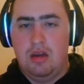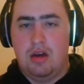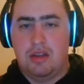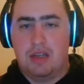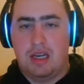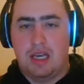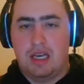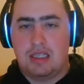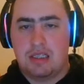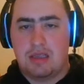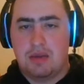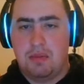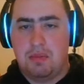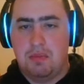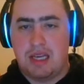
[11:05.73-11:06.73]
On the
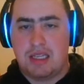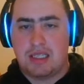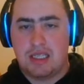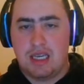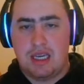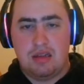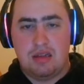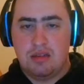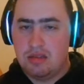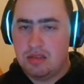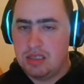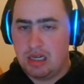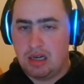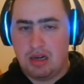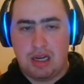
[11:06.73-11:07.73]
next, Masked Saiyan,
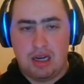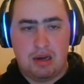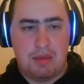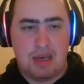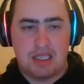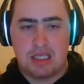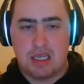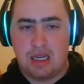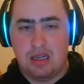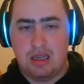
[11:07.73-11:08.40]
Secret Identity Masked Saiyan.